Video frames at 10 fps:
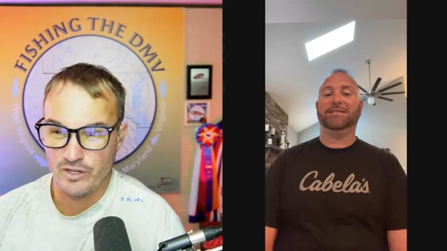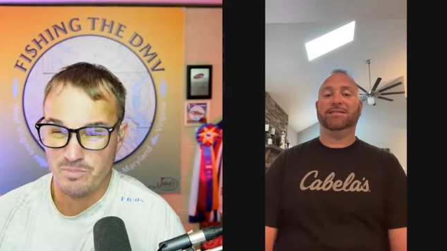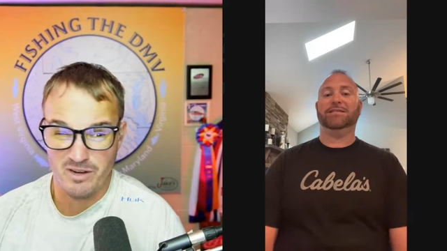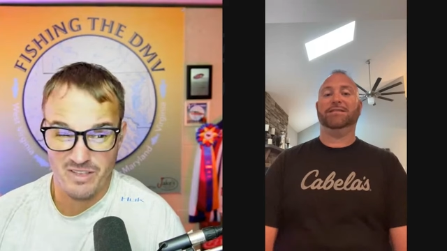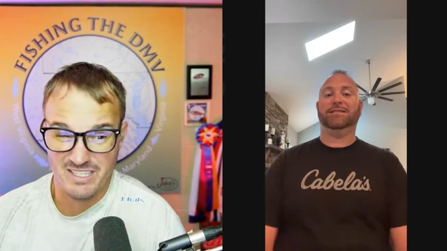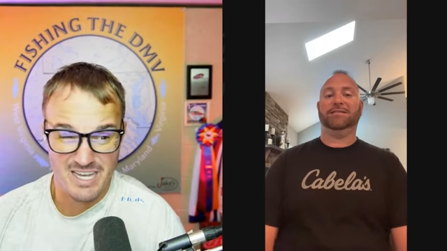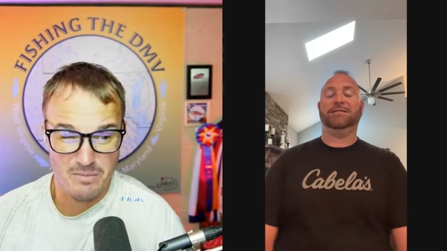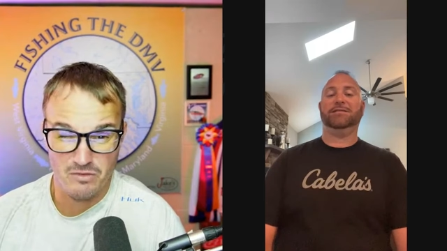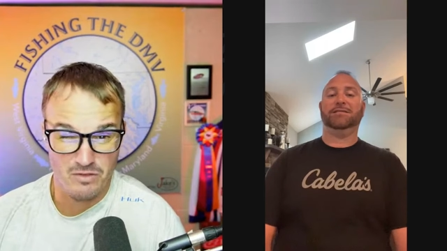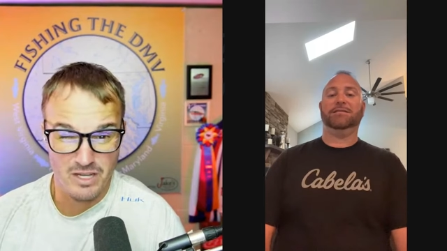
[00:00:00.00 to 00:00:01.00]
Speaker 1: better that time
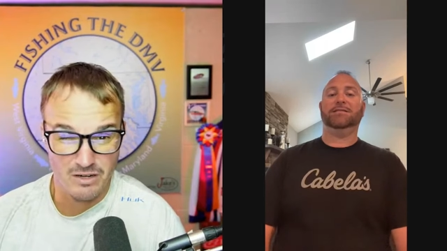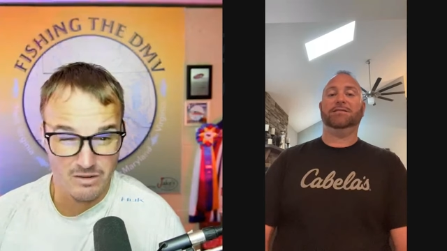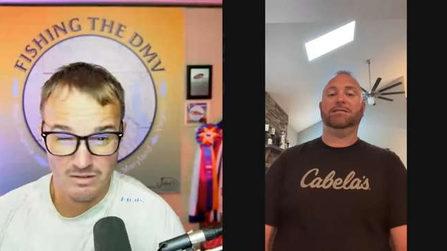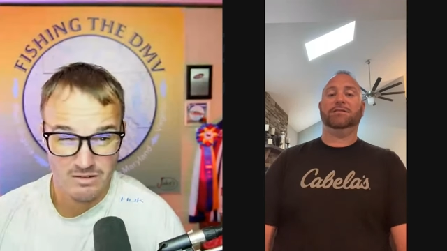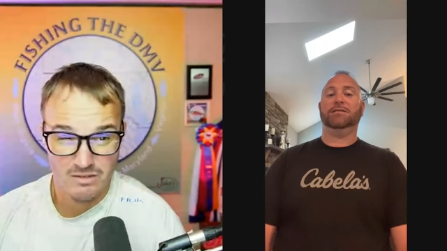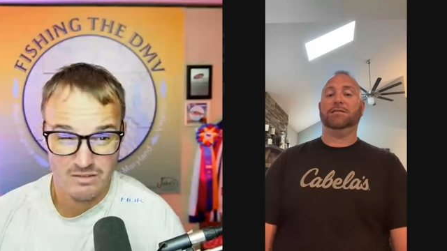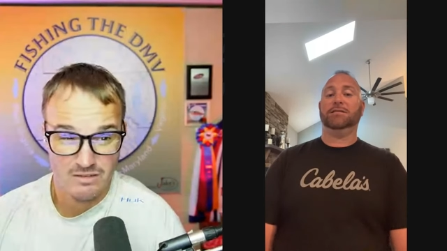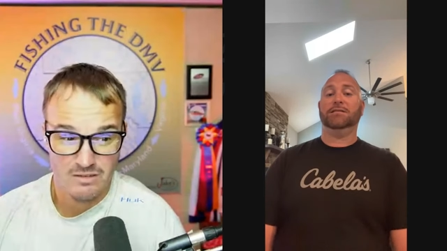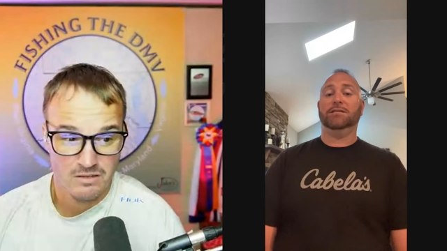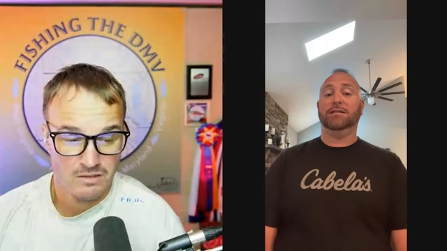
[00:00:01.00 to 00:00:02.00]
of year.
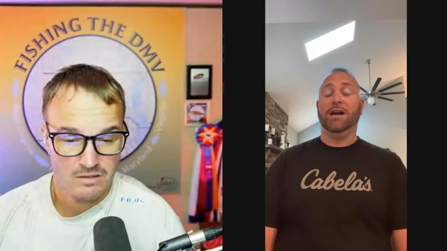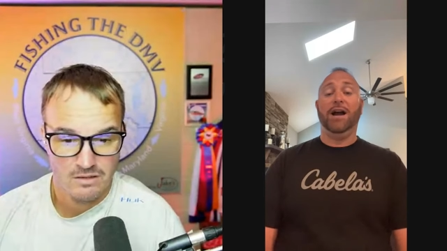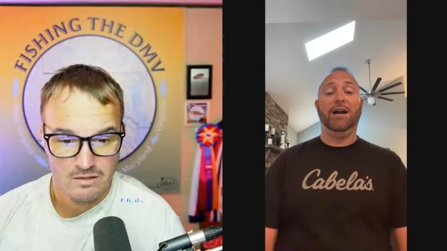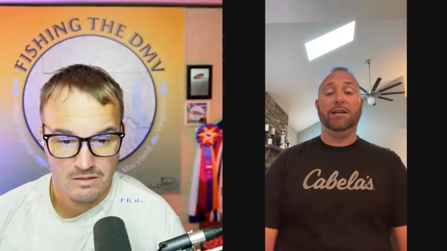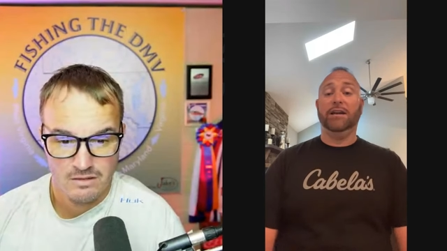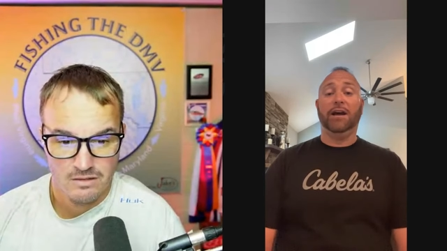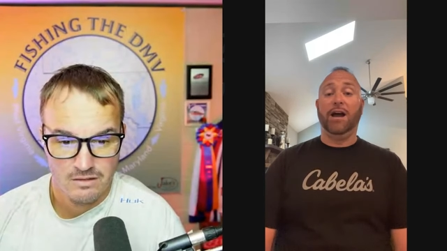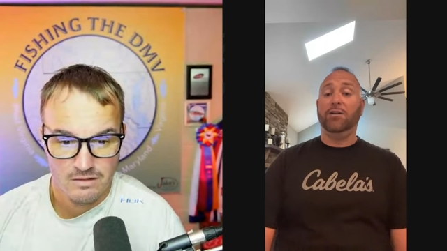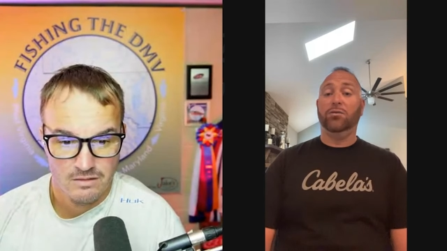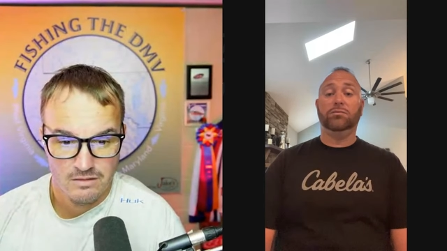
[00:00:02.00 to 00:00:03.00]
Speaker 2: I,
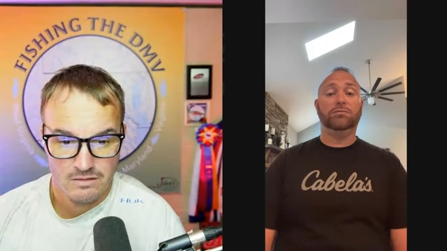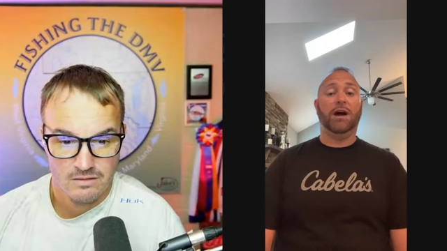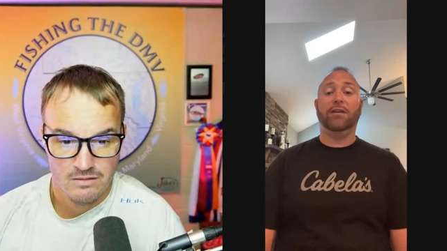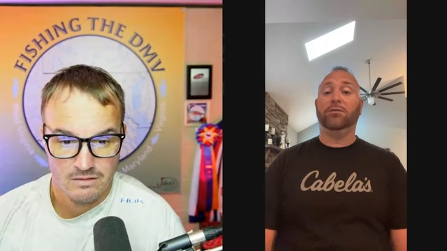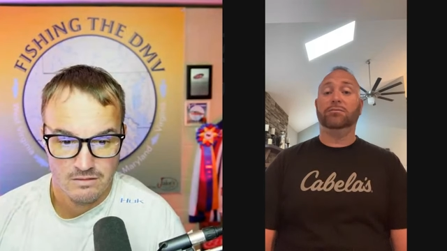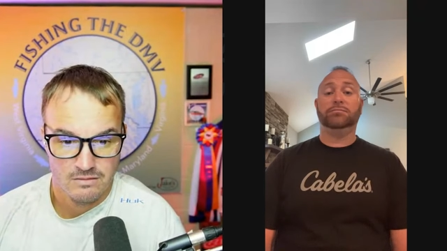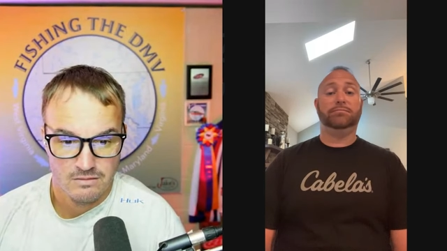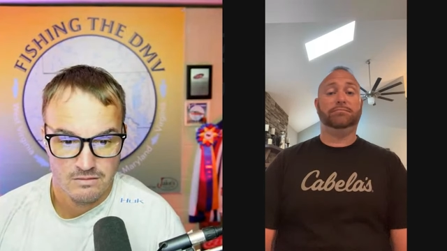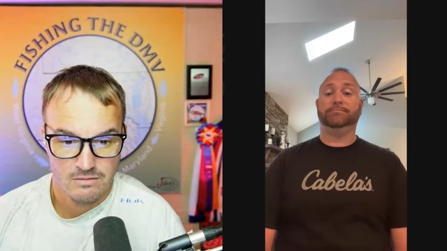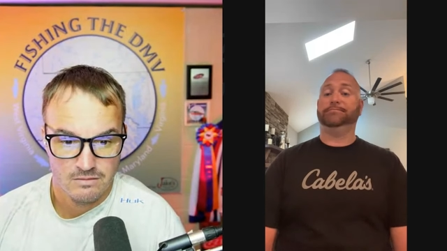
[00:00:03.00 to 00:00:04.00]
I don't, I don't,
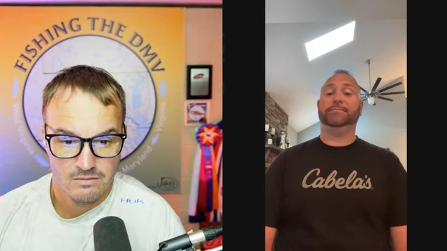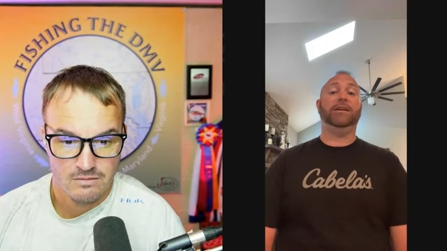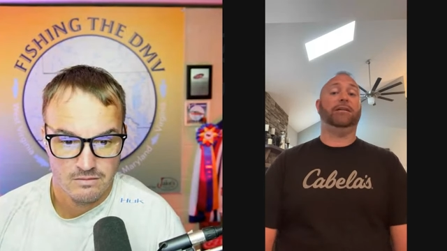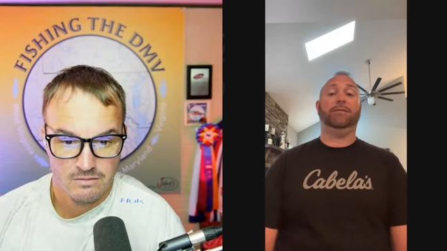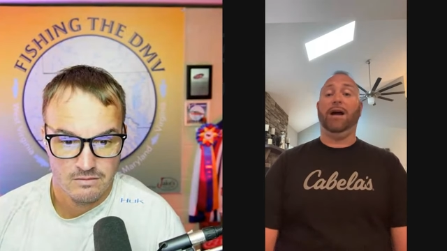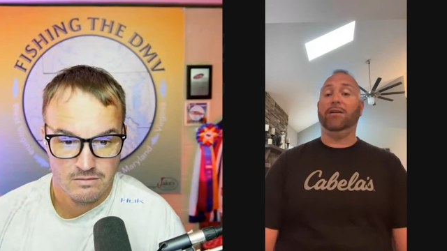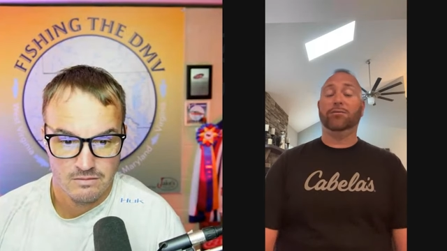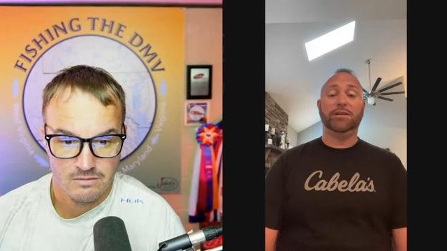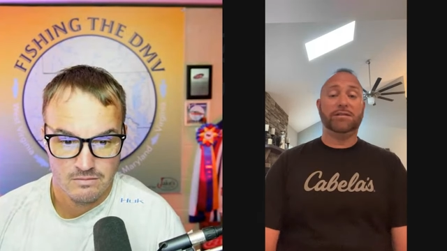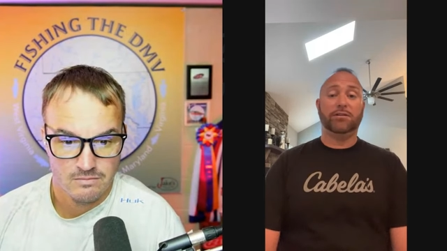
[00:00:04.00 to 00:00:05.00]
Yeah, I don't
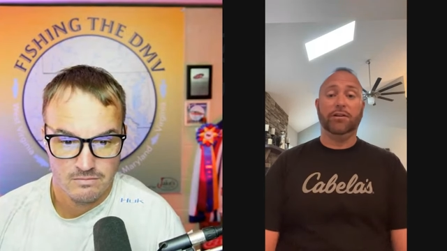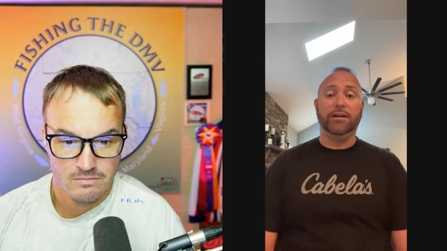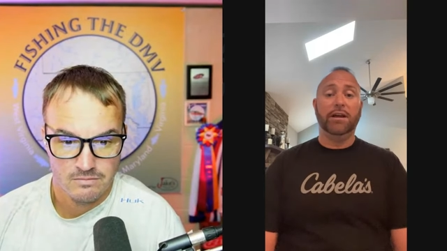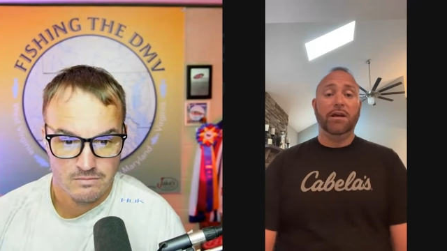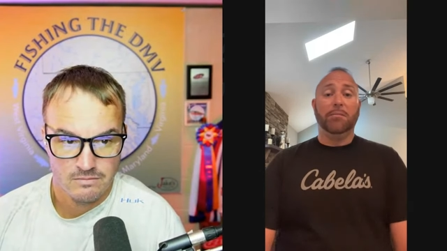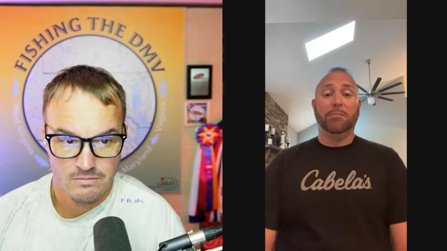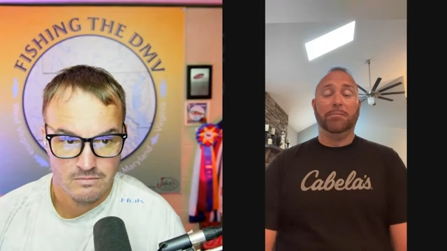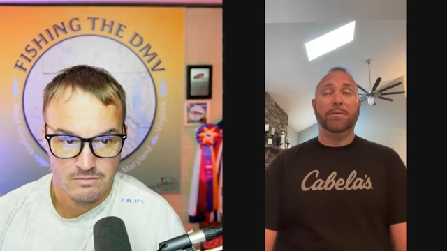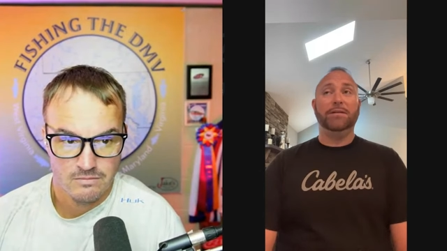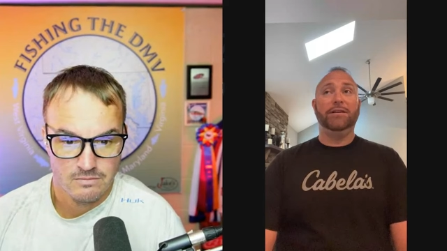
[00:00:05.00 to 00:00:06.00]
disagree.
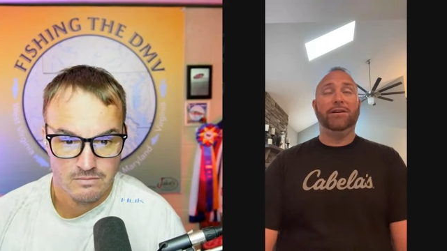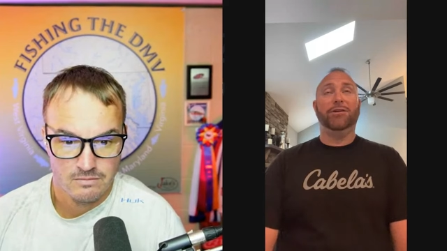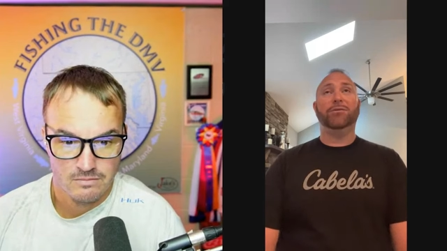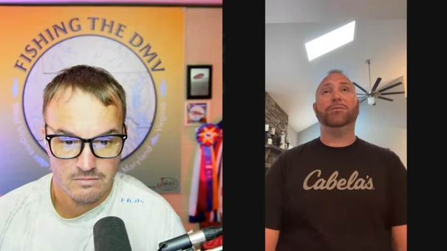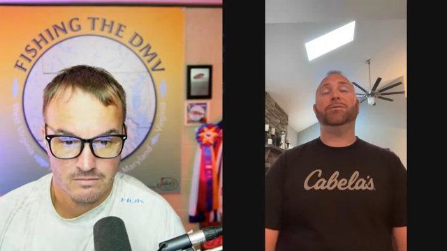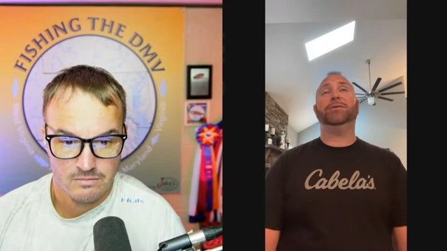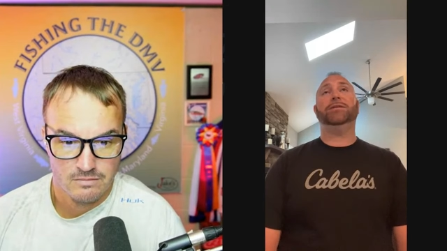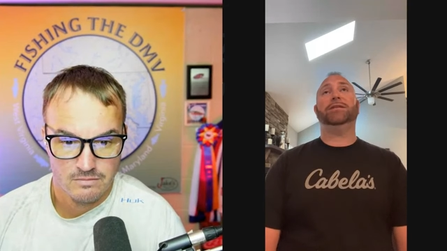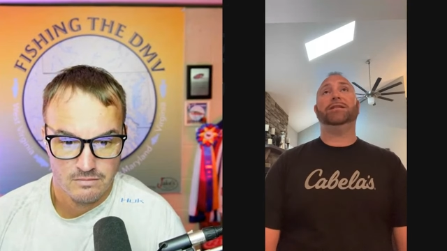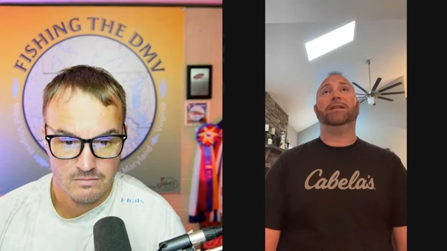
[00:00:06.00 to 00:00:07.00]
You know,
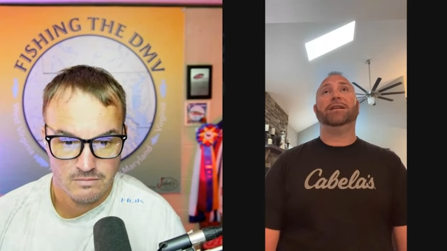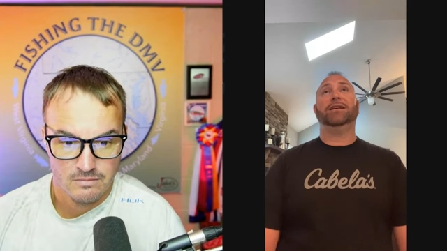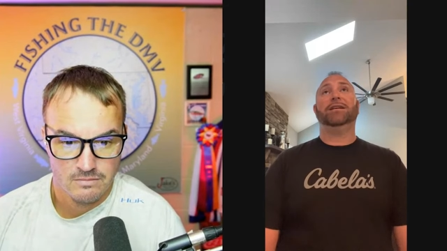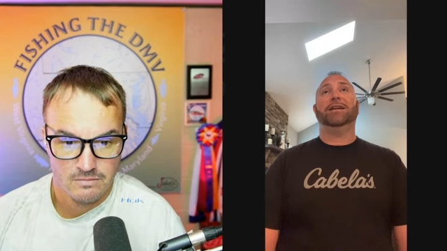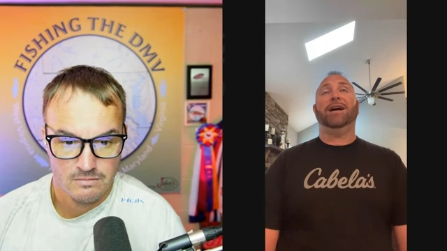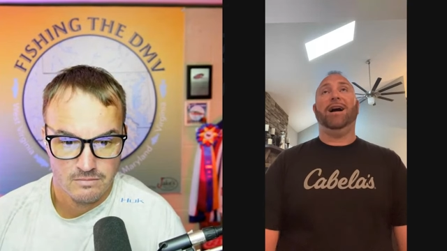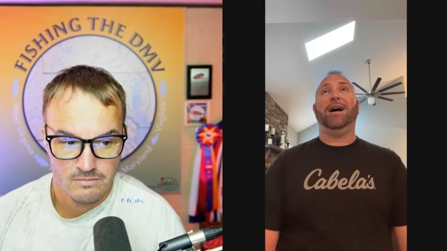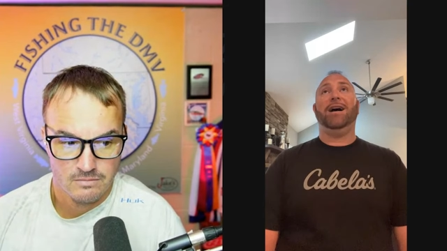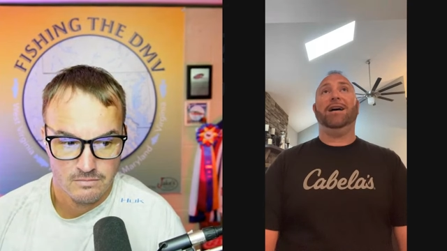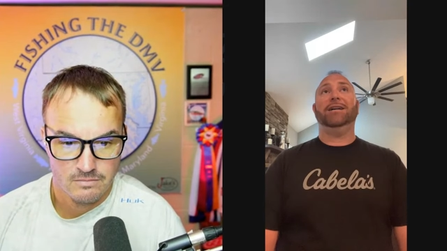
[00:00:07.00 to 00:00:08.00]

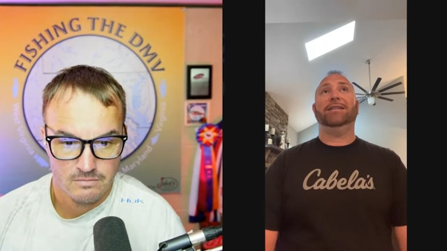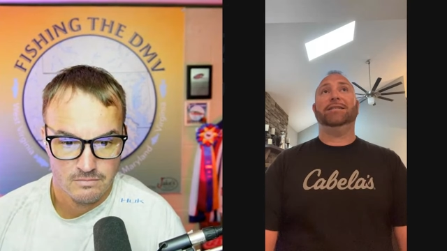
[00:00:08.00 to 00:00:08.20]
I